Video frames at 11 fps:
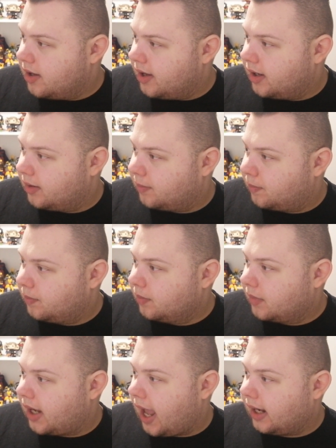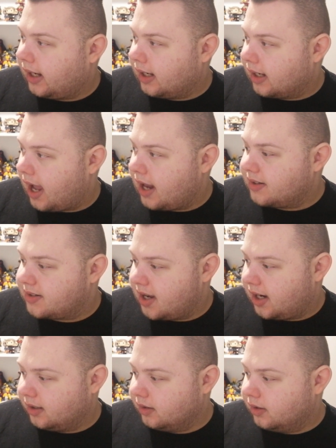the Kelly and
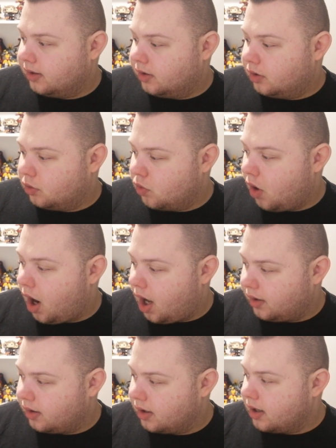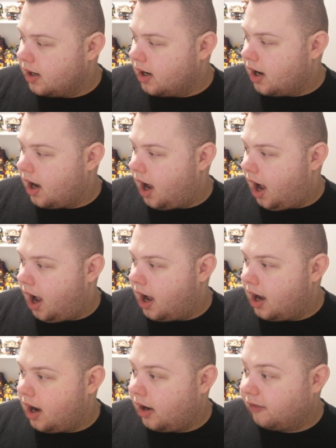Lansing run.
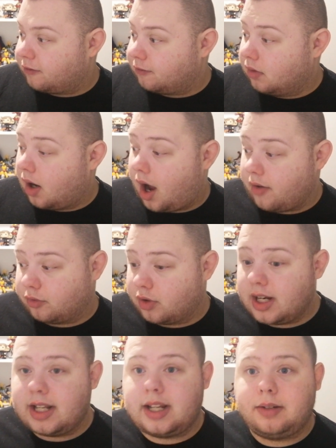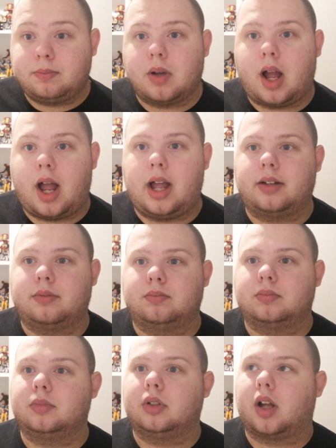I've really
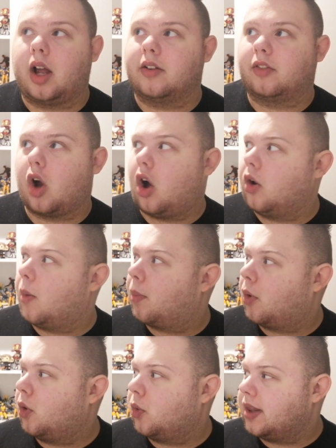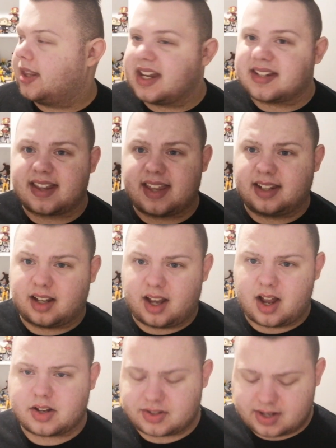kind of gotten on board with this. I think the
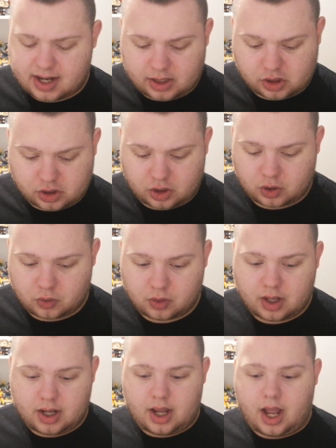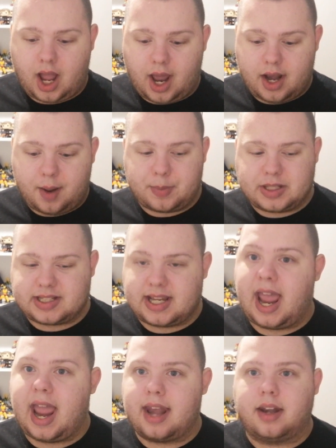last issue, number
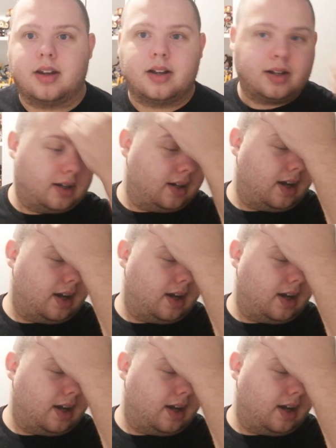10,